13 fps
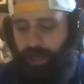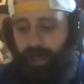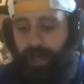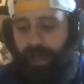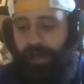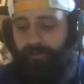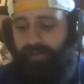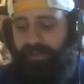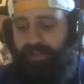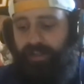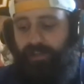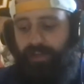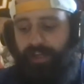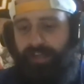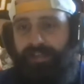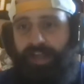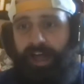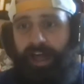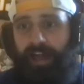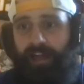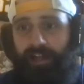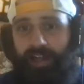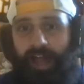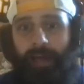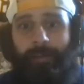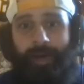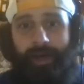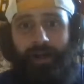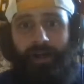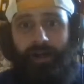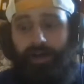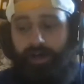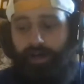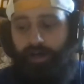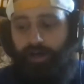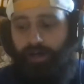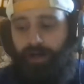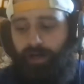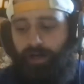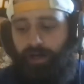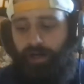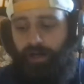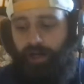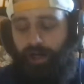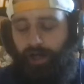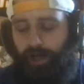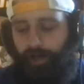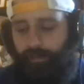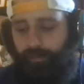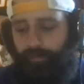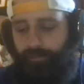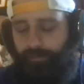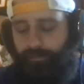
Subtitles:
Obviously, things got a lot better. Once